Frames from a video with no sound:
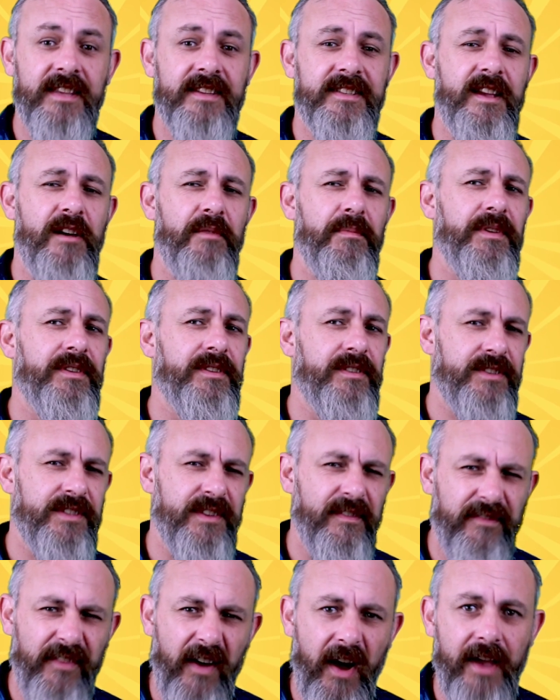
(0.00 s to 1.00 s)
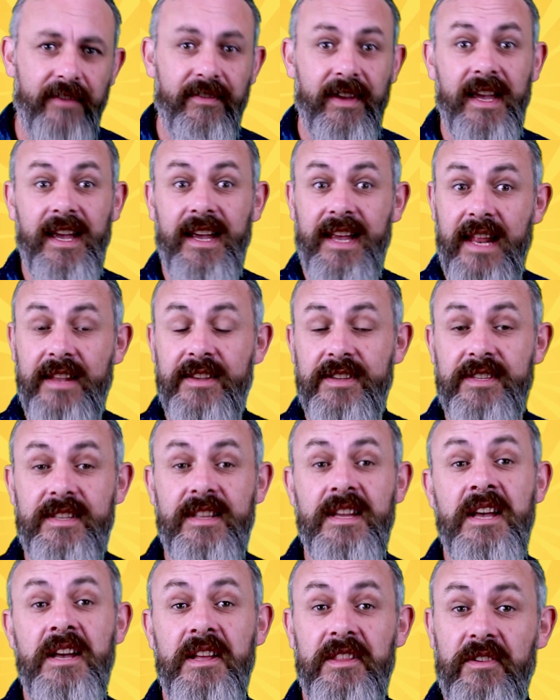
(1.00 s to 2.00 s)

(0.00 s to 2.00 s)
the settlement and surviving against